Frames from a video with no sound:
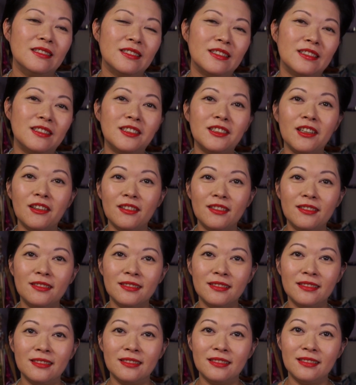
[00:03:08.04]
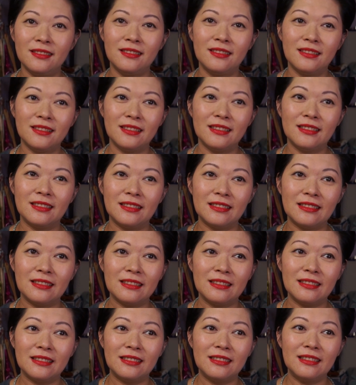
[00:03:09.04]
So
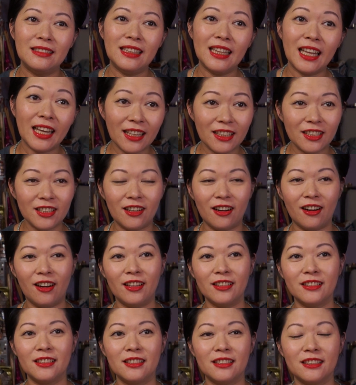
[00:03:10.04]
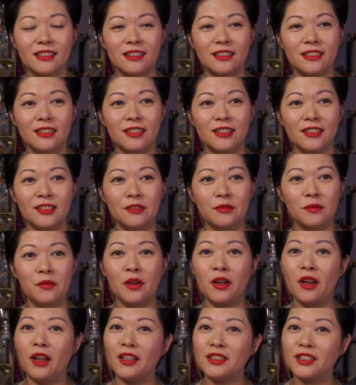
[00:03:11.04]
later on,
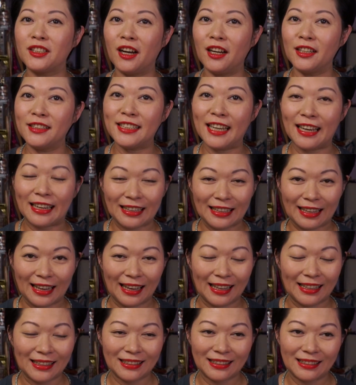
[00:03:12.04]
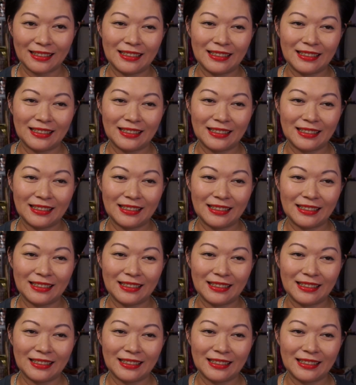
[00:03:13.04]
we lost contact again.